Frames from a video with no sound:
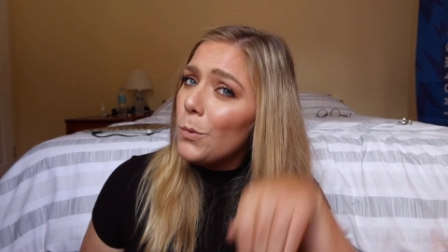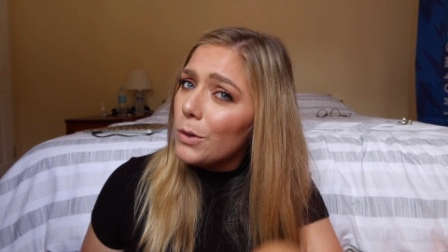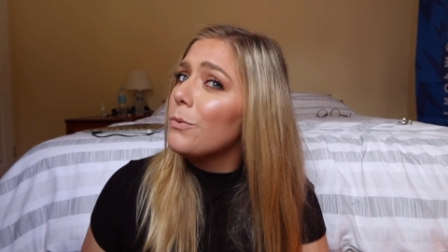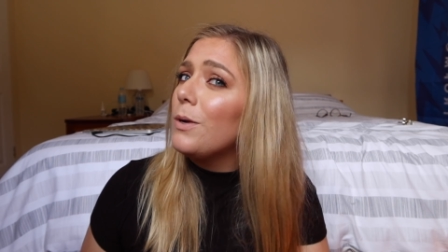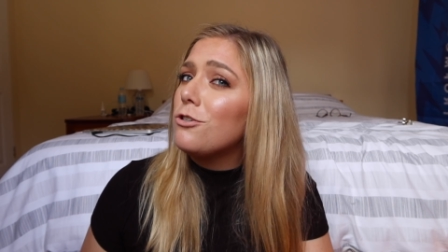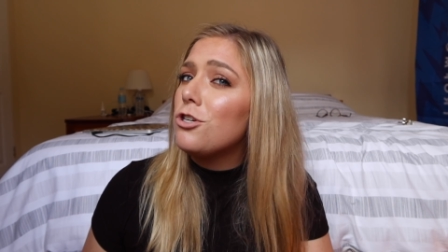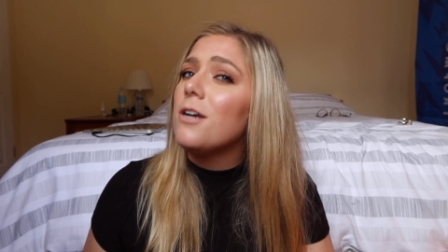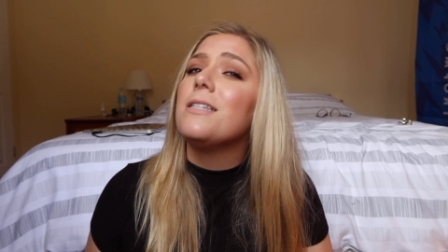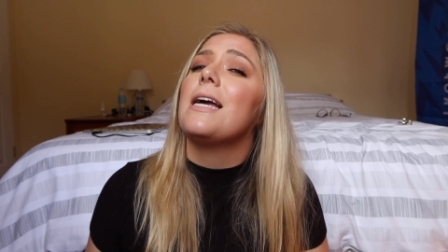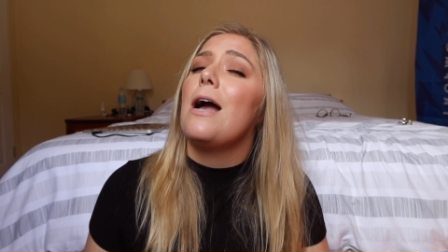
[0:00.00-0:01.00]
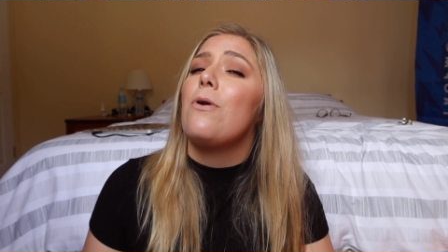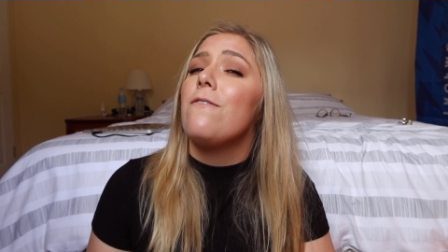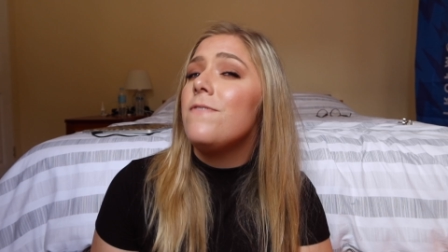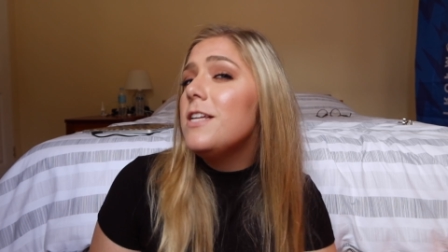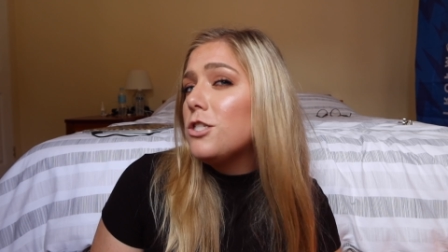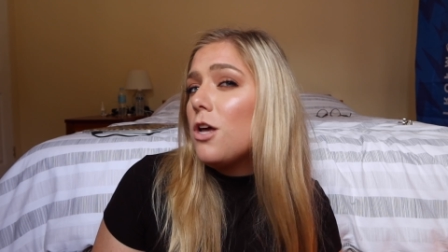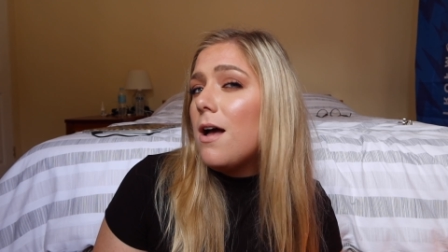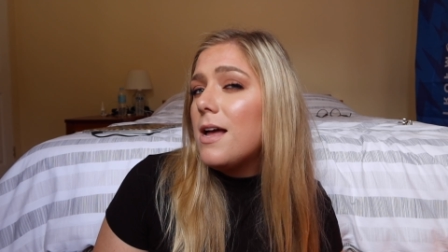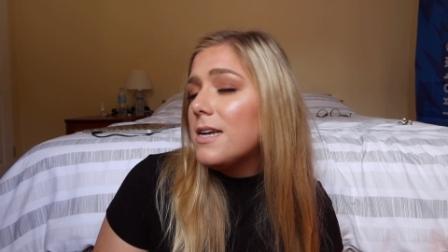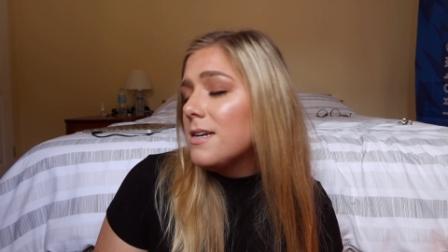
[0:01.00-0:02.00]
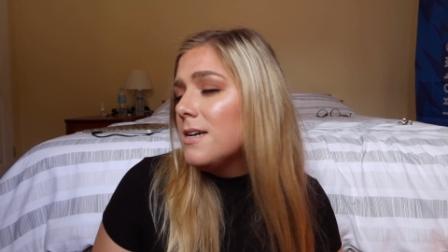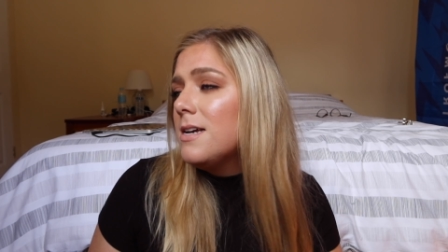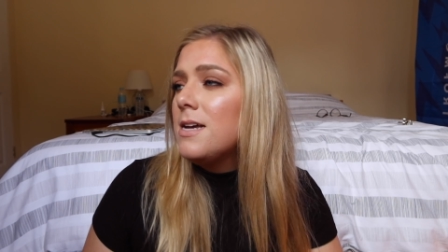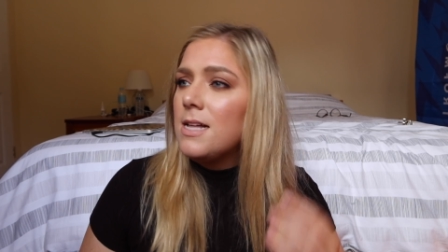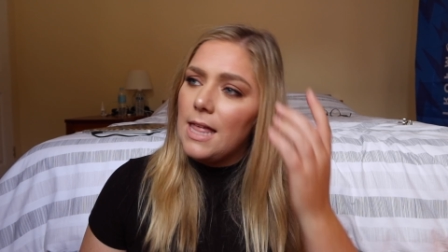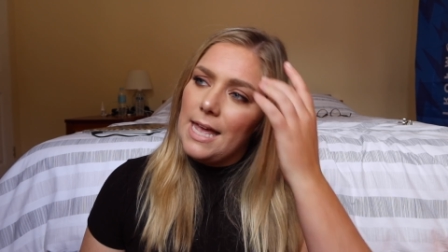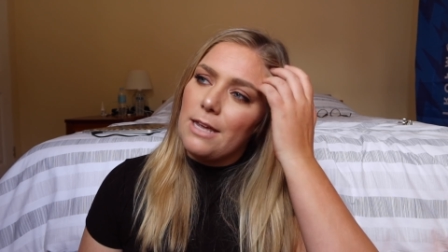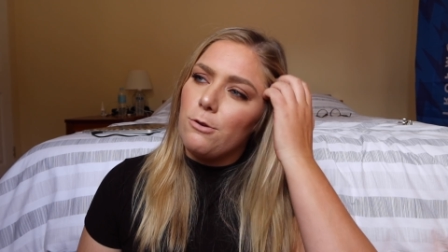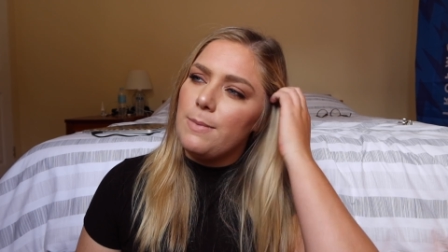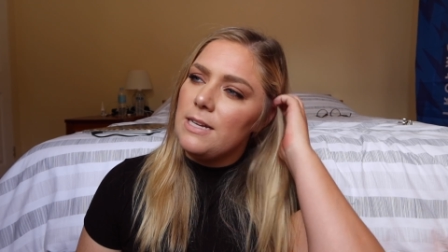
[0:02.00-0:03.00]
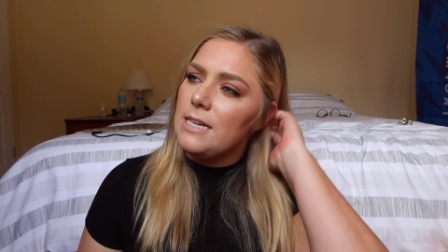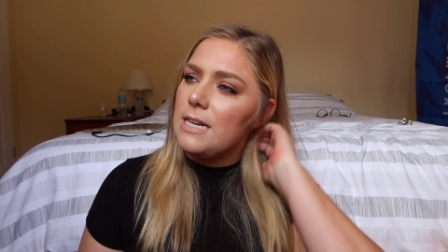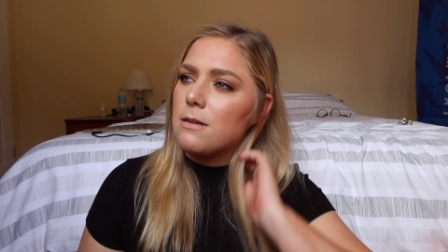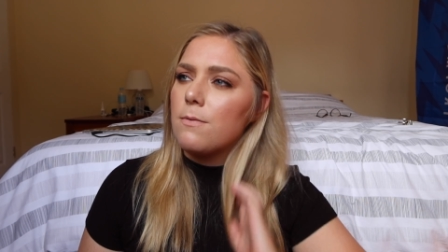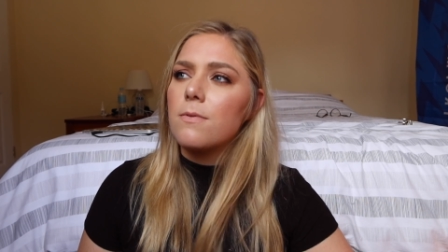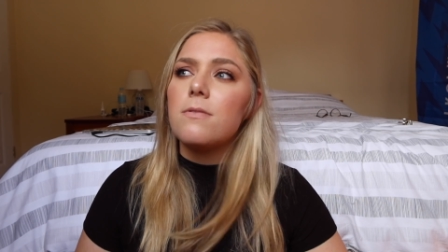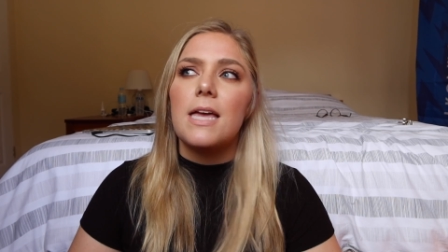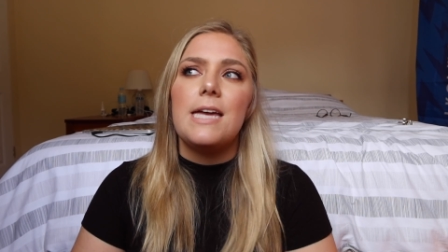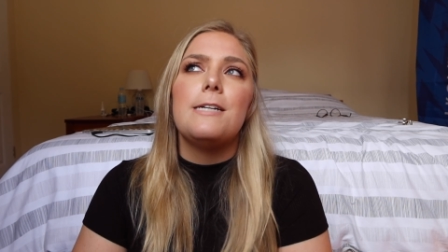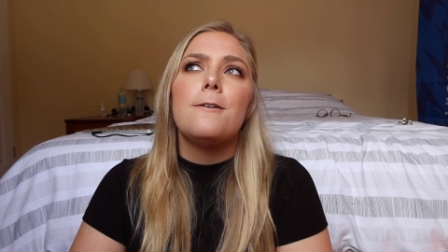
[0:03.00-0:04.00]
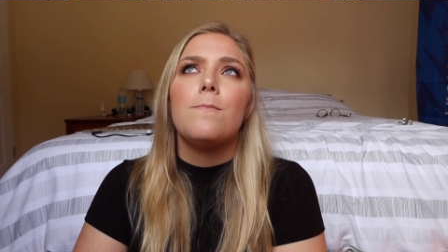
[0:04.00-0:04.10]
with the whale sharks, like I would have fins on, like it would be like,